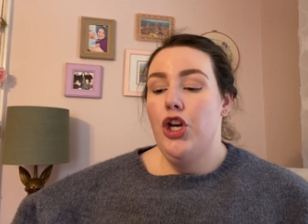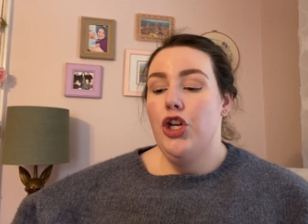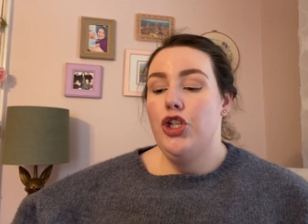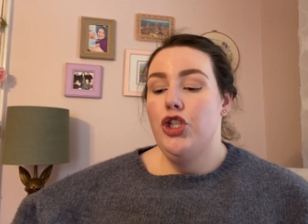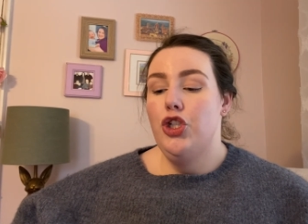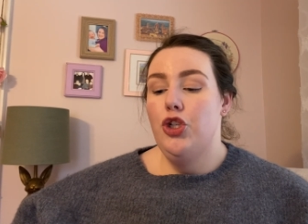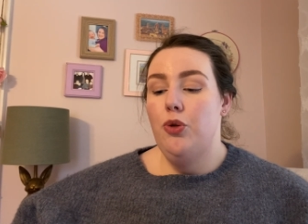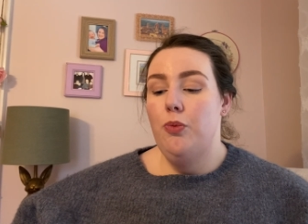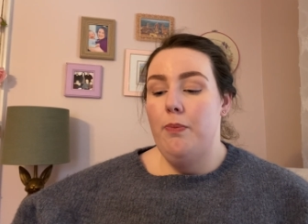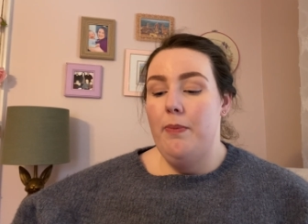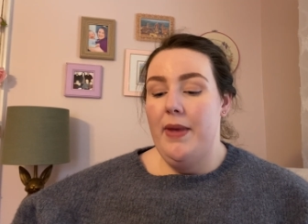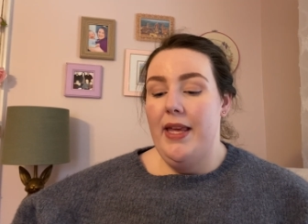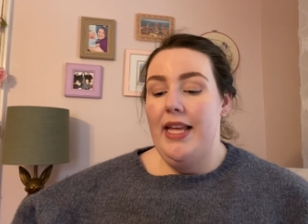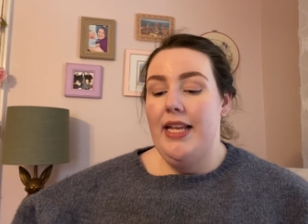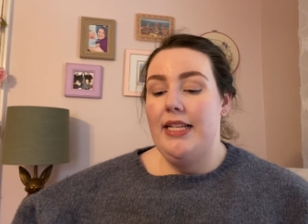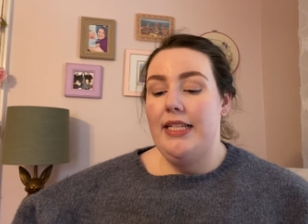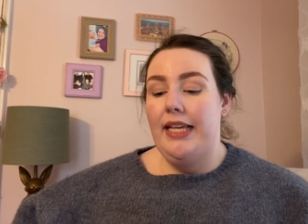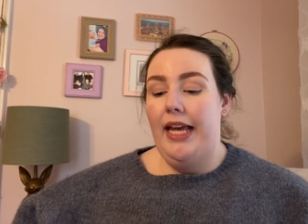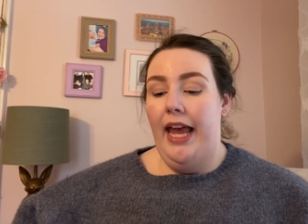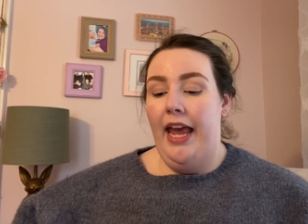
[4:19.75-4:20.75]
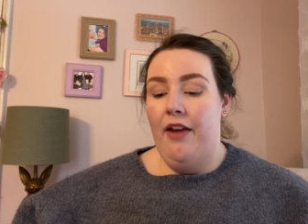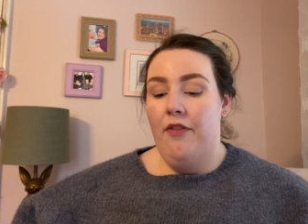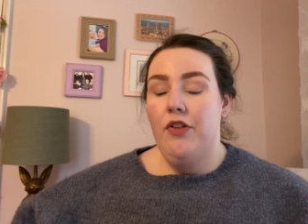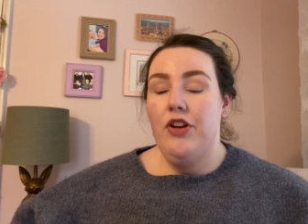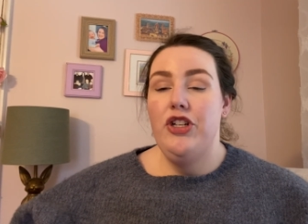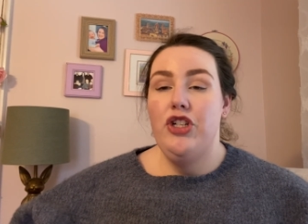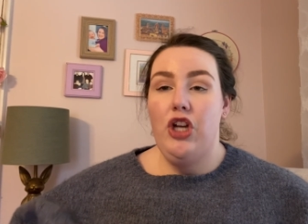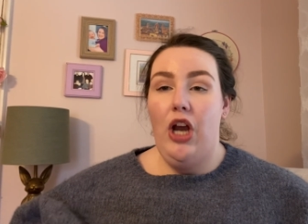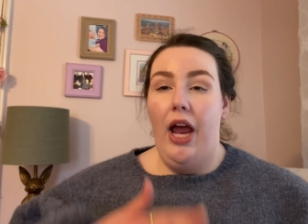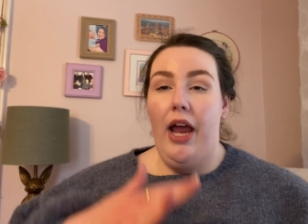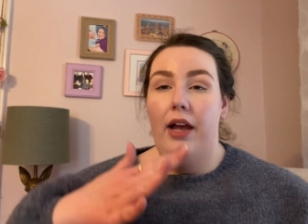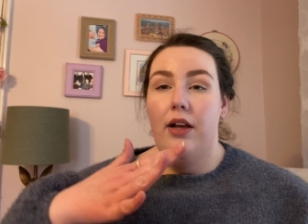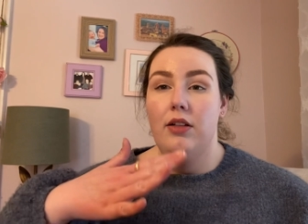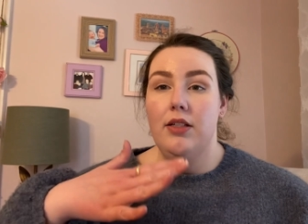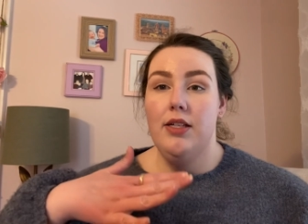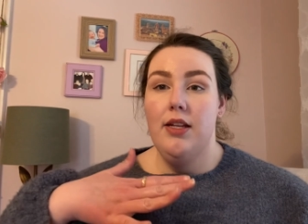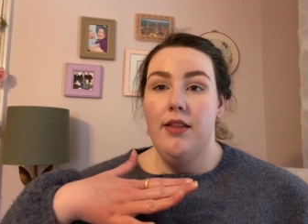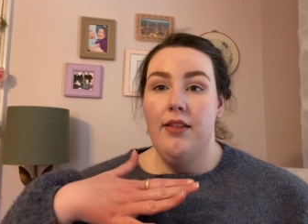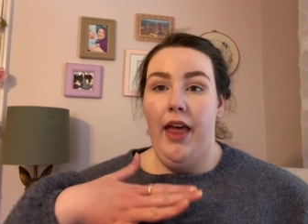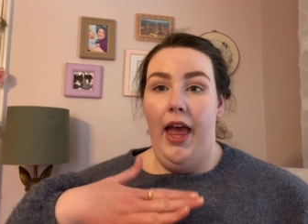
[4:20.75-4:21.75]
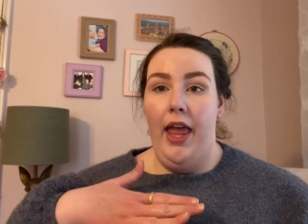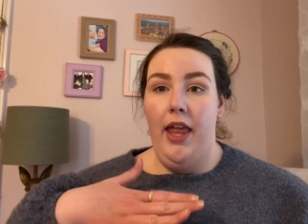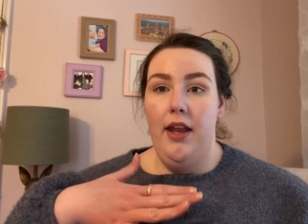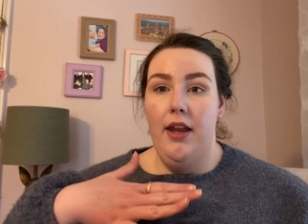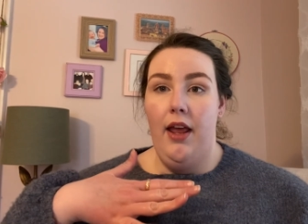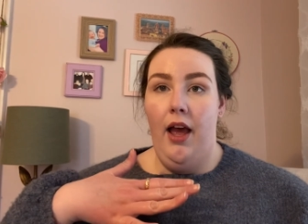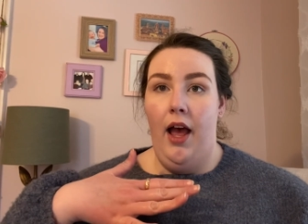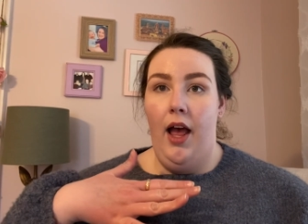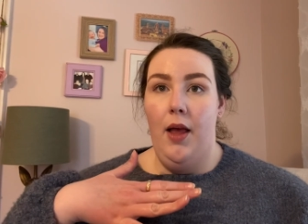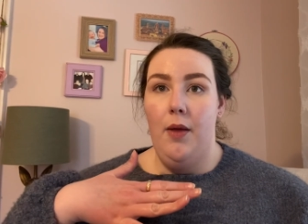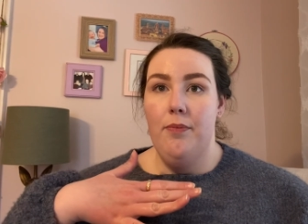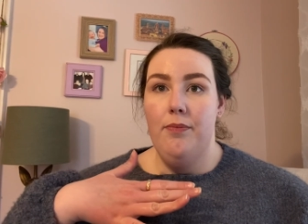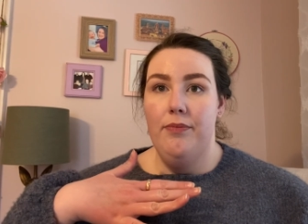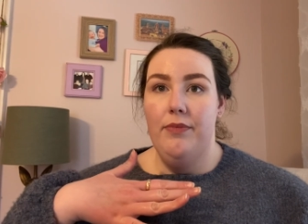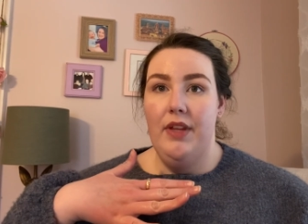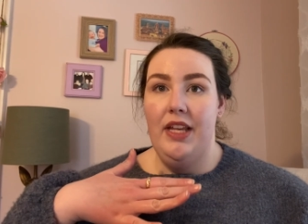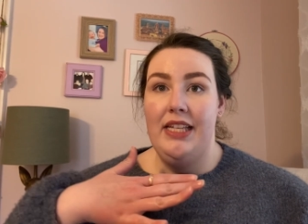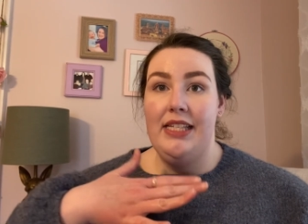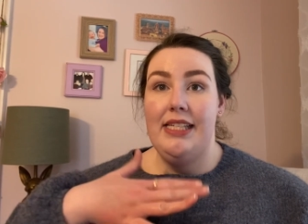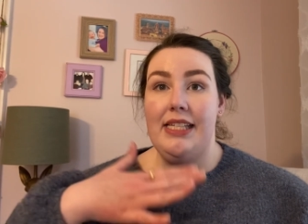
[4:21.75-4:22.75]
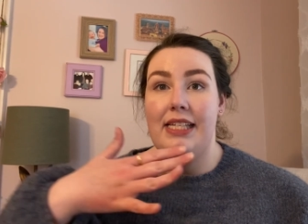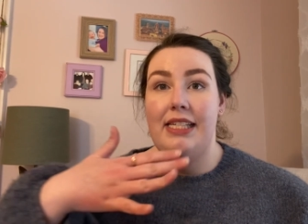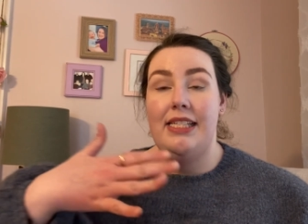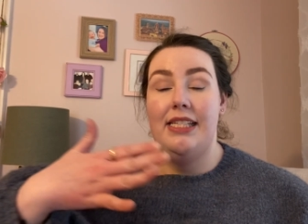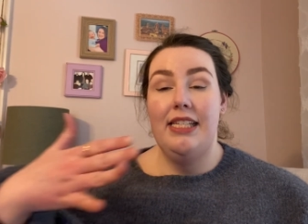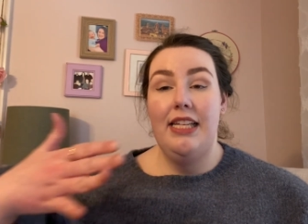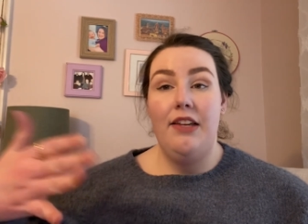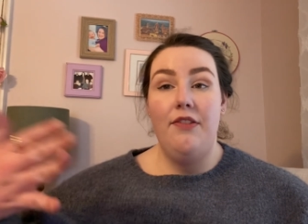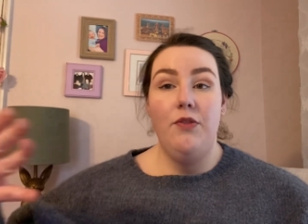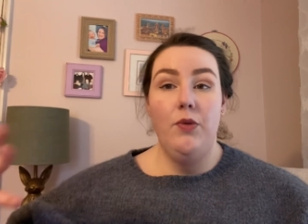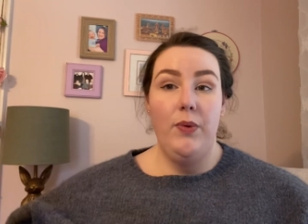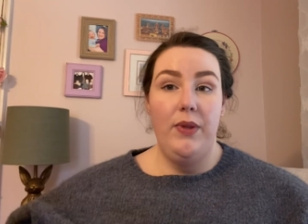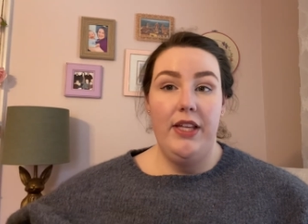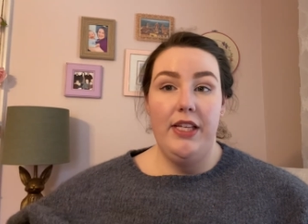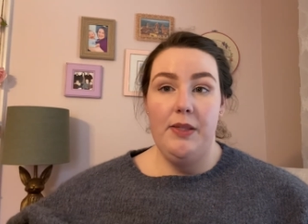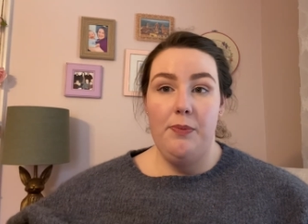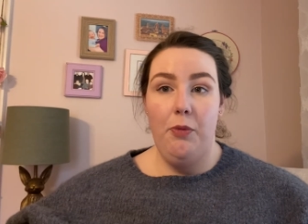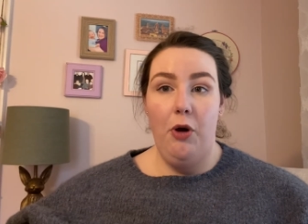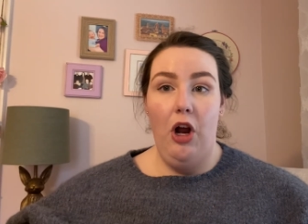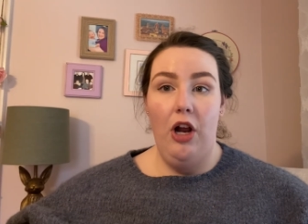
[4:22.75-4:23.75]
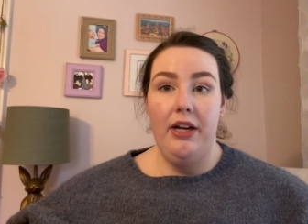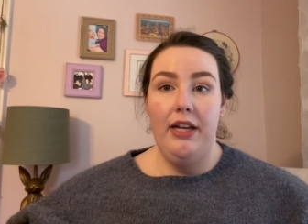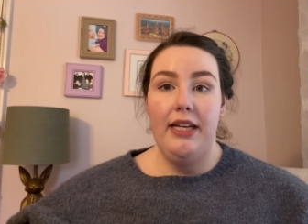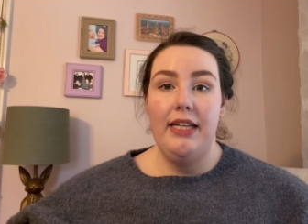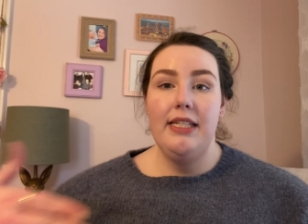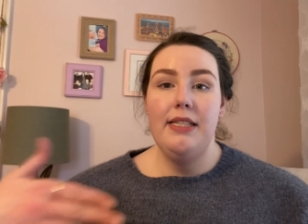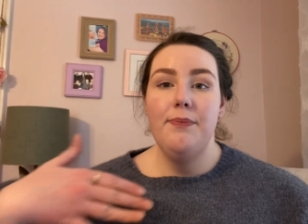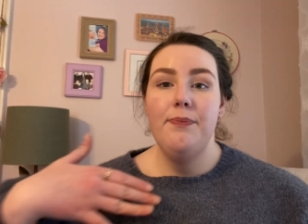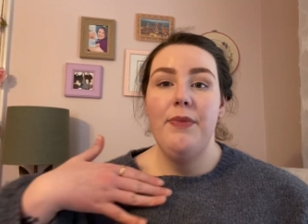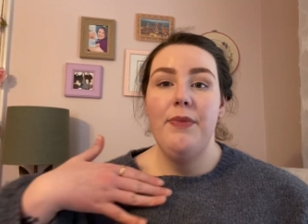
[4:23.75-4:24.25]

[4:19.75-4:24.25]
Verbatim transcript: to meet every child that um, is conceived with his product